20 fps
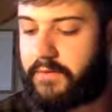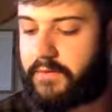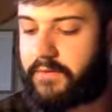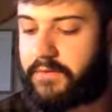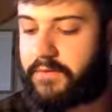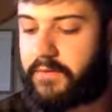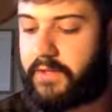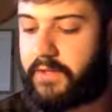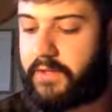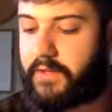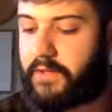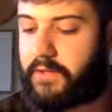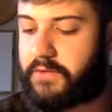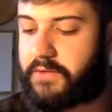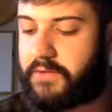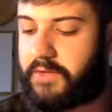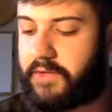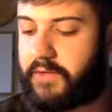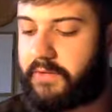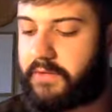So then he goes
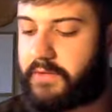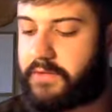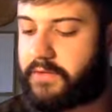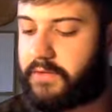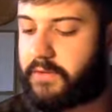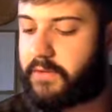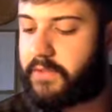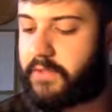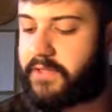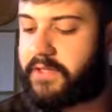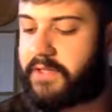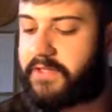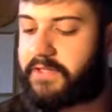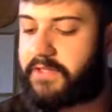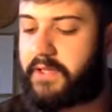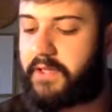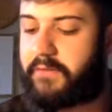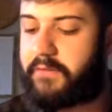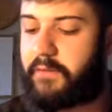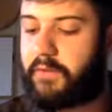on in verse 21, he says,
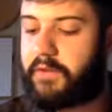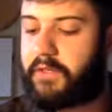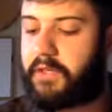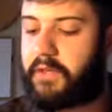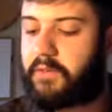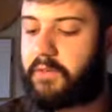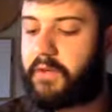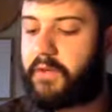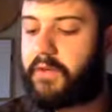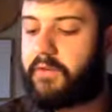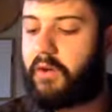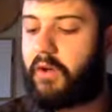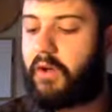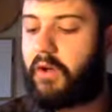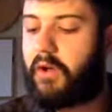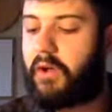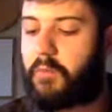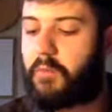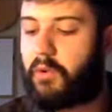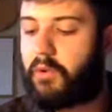"Therefore, get rid of
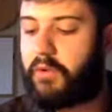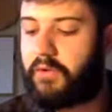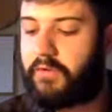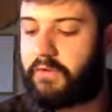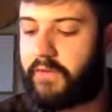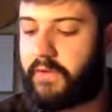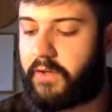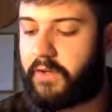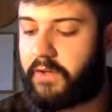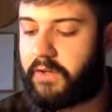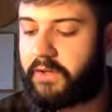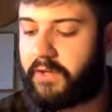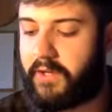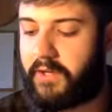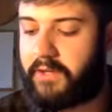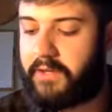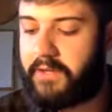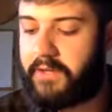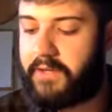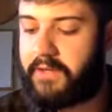all moral filth
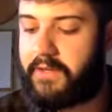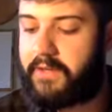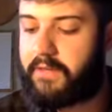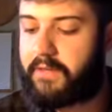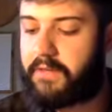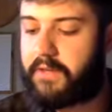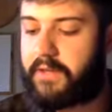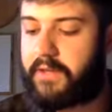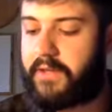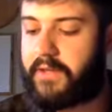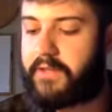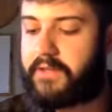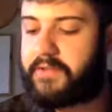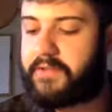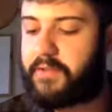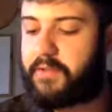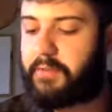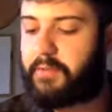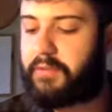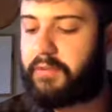and the evil that is
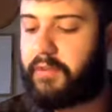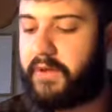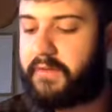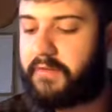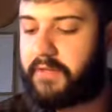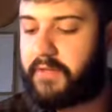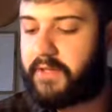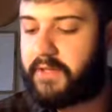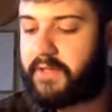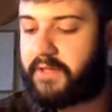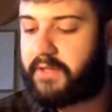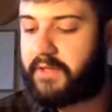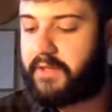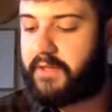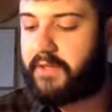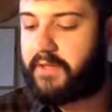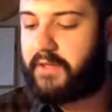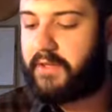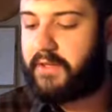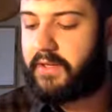so prevalent,
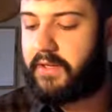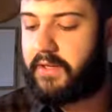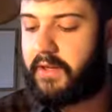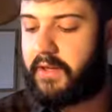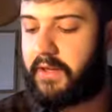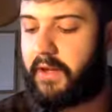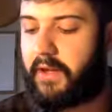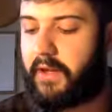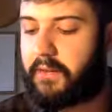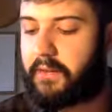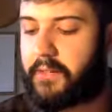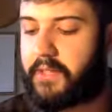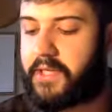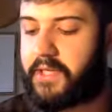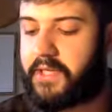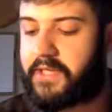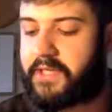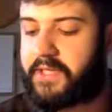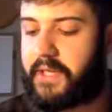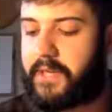and humbly
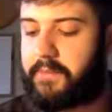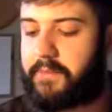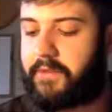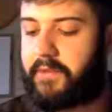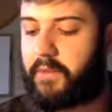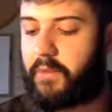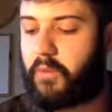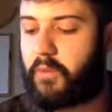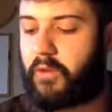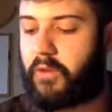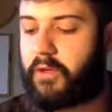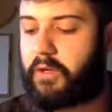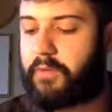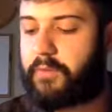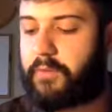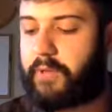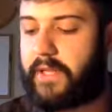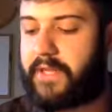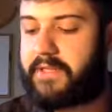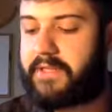accept the word
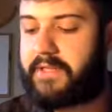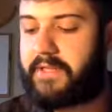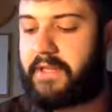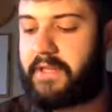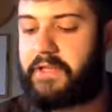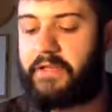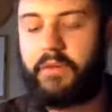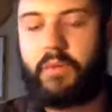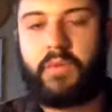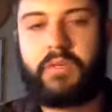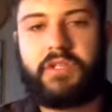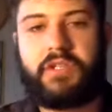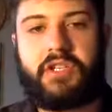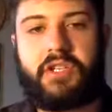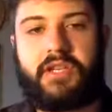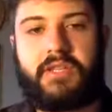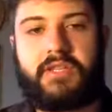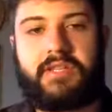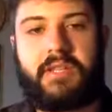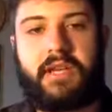planted in you, which
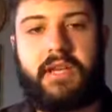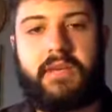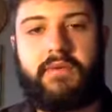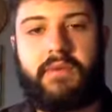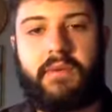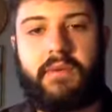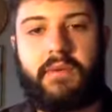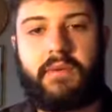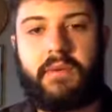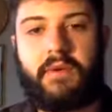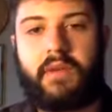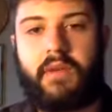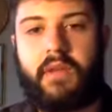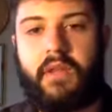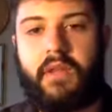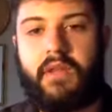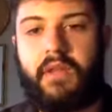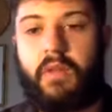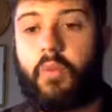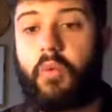can save you."
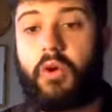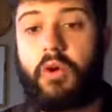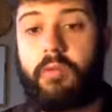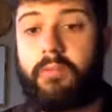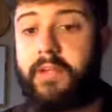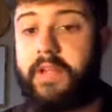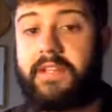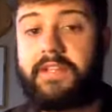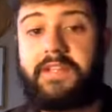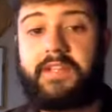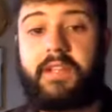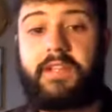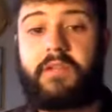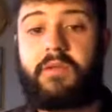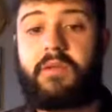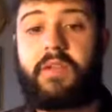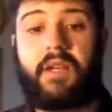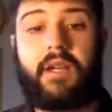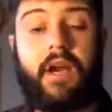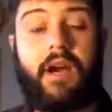The word planted in you,
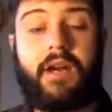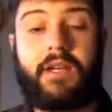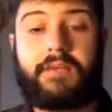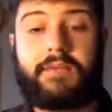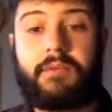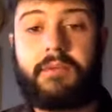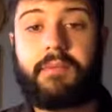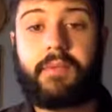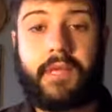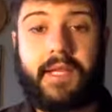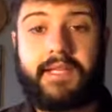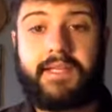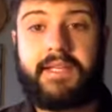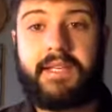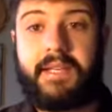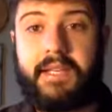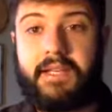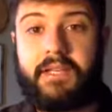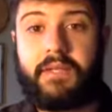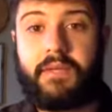the gospel planted
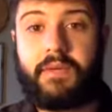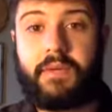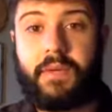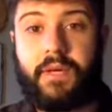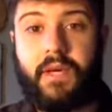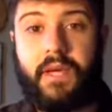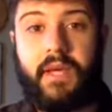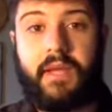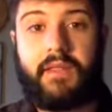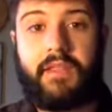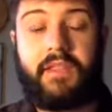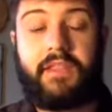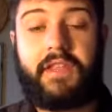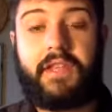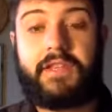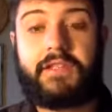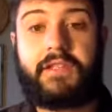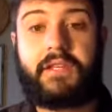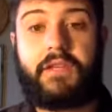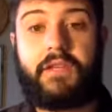in you, the
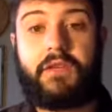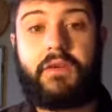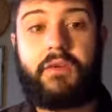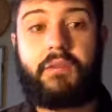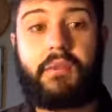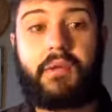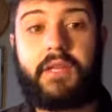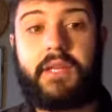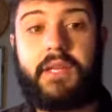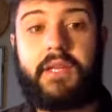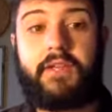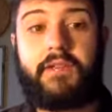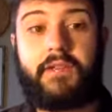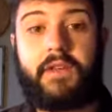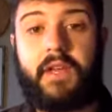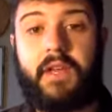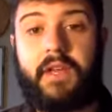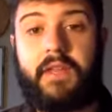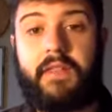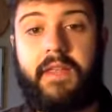things that you believe,
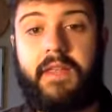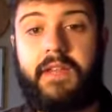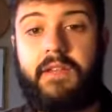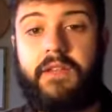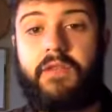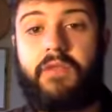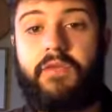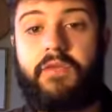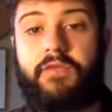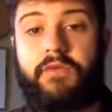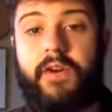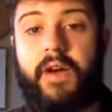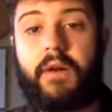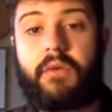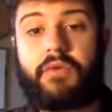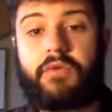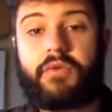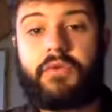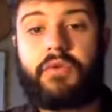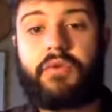that you
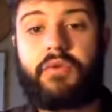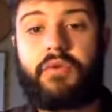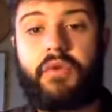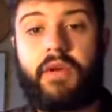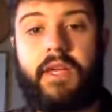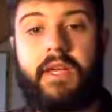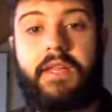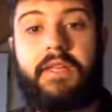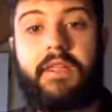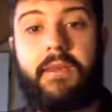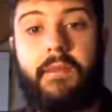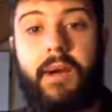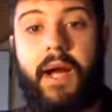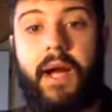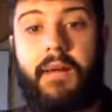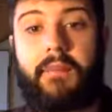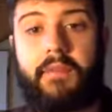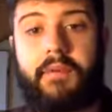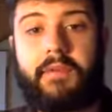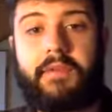found true in the
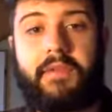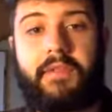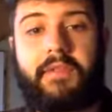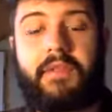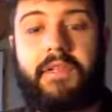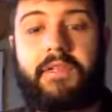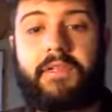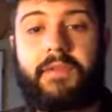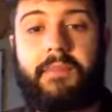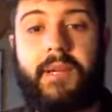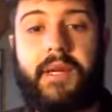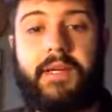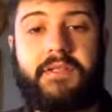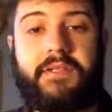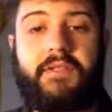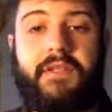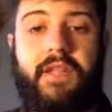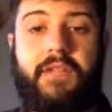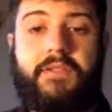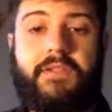Bible, the things that
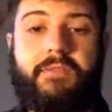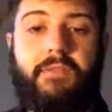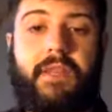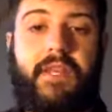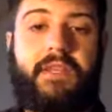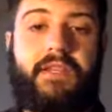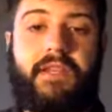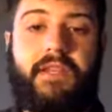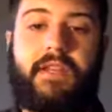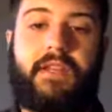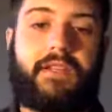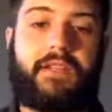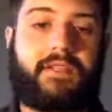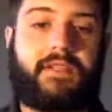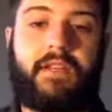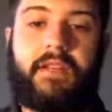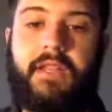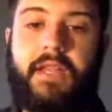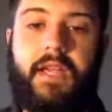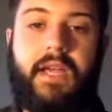Pastor Dave has planted in us
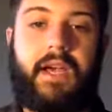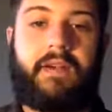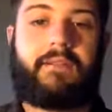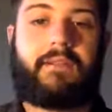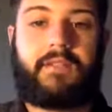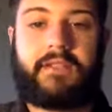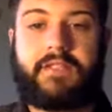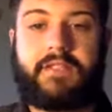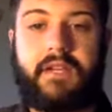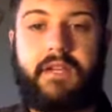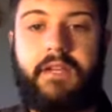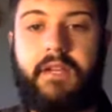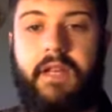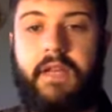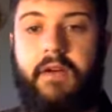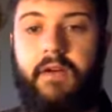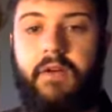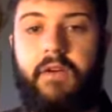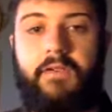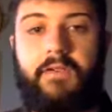Sunday after
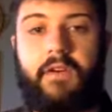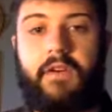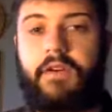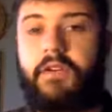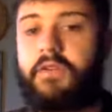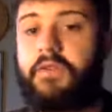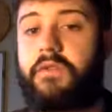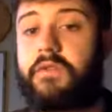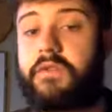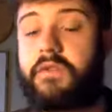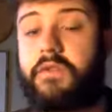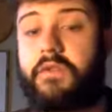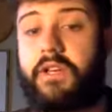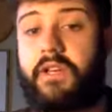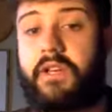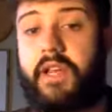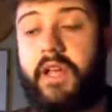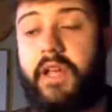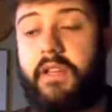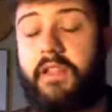Sunday, or if you're a youth
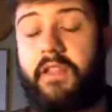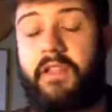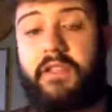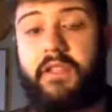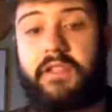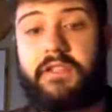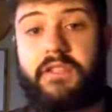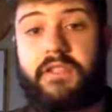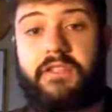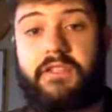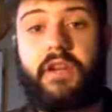student, the things that